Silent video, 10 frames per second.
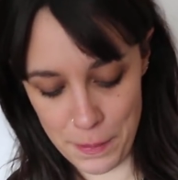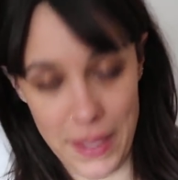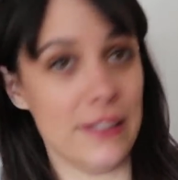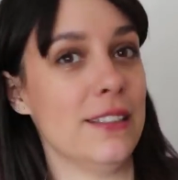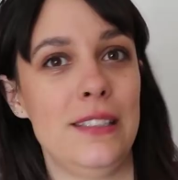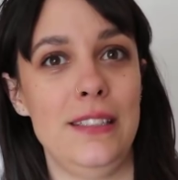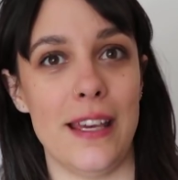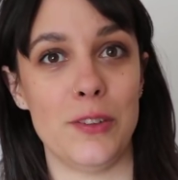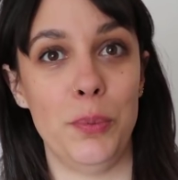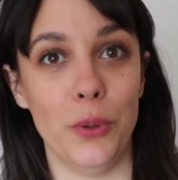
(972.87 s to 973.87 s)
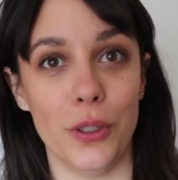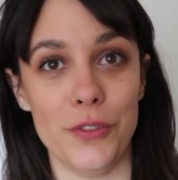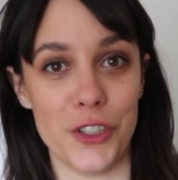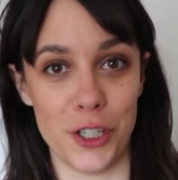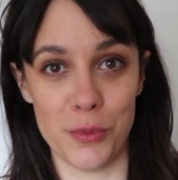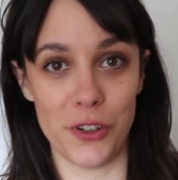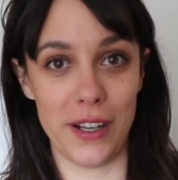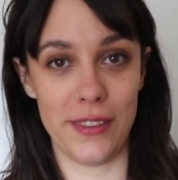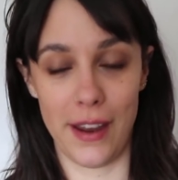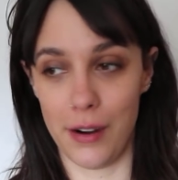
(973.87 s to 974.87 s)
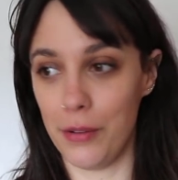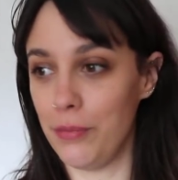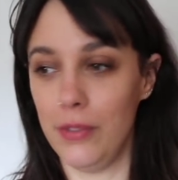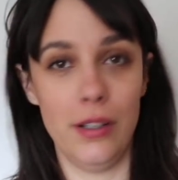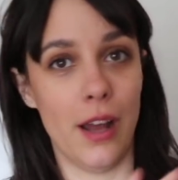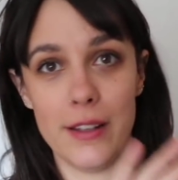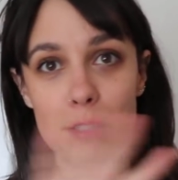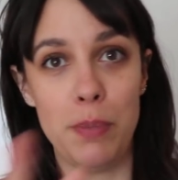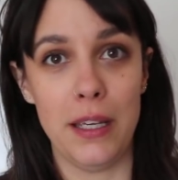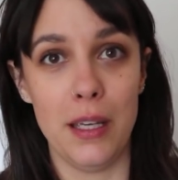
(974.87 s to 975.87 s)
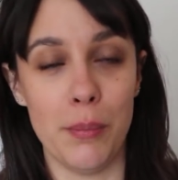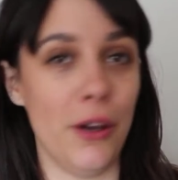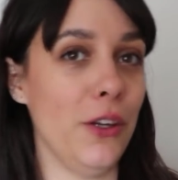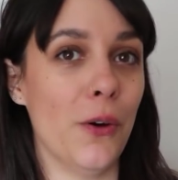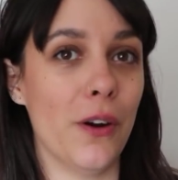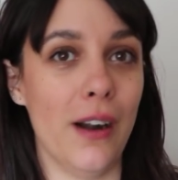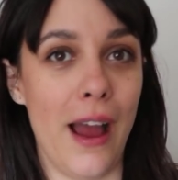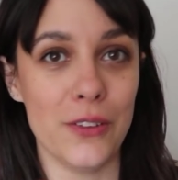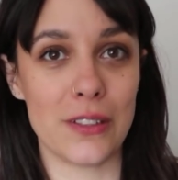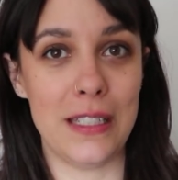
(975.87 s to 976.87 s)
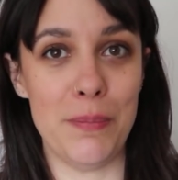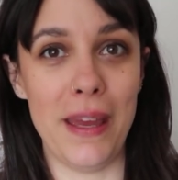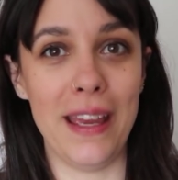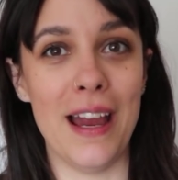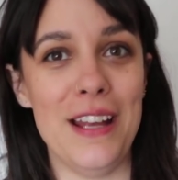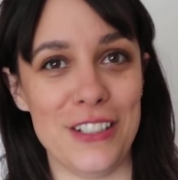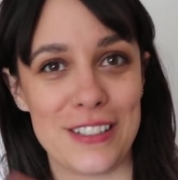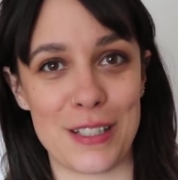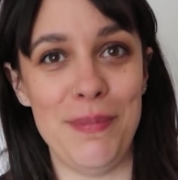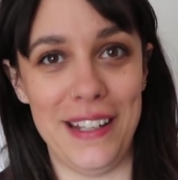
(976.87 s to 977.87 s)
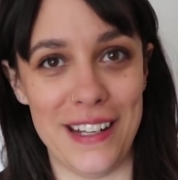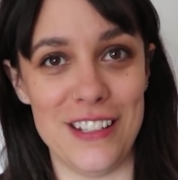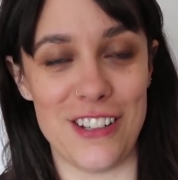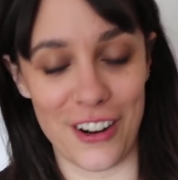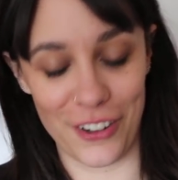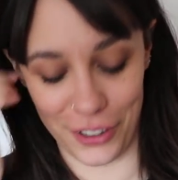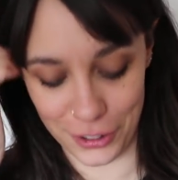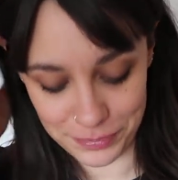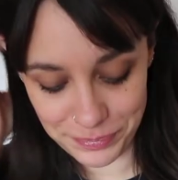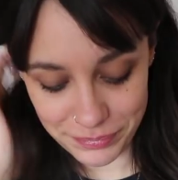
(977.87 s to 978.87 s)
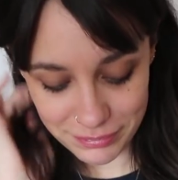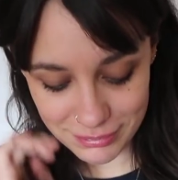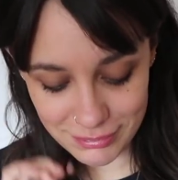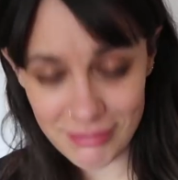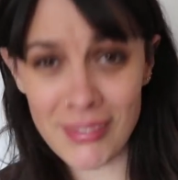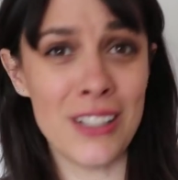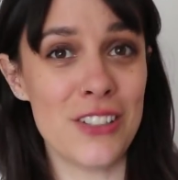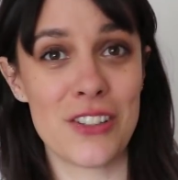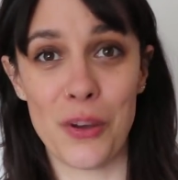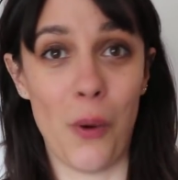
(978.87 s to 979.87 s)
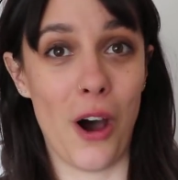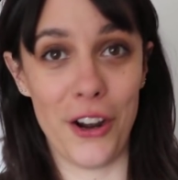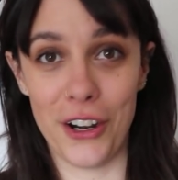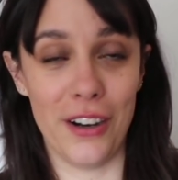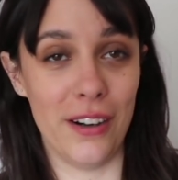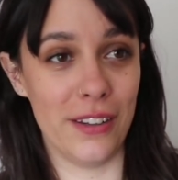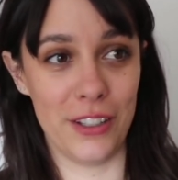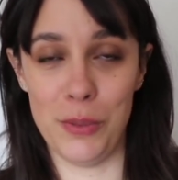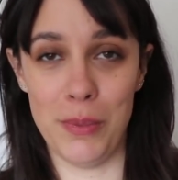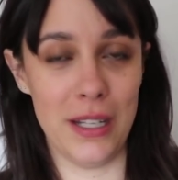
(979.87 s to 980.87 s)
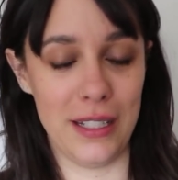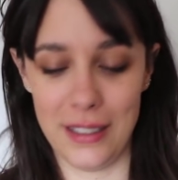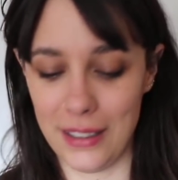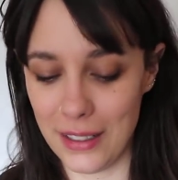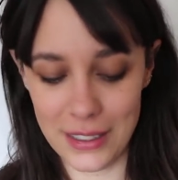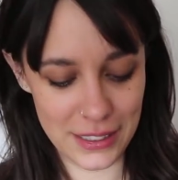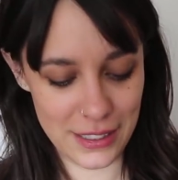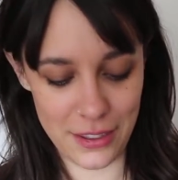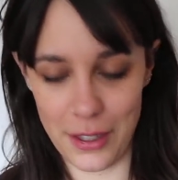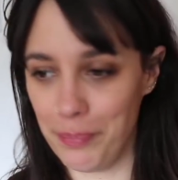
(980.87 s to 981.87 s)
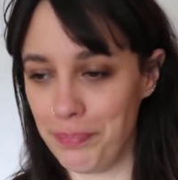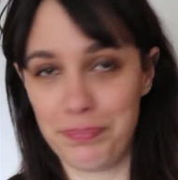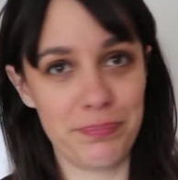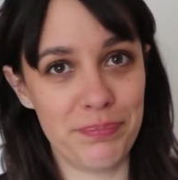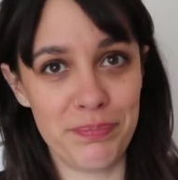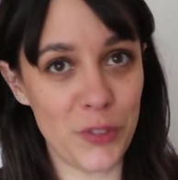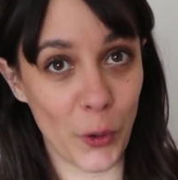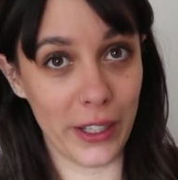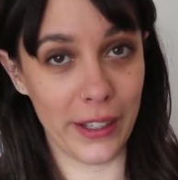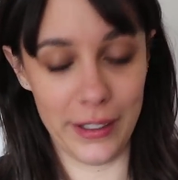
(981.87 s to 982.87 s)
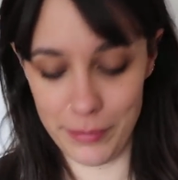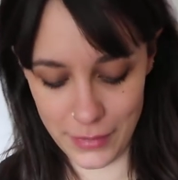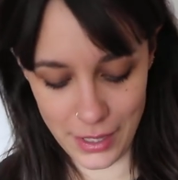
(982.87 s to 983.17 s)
That's a cesspool of germs right there. Not speaking about your housekeeping, I just mean in general. Just the water, the humidity, the toilet.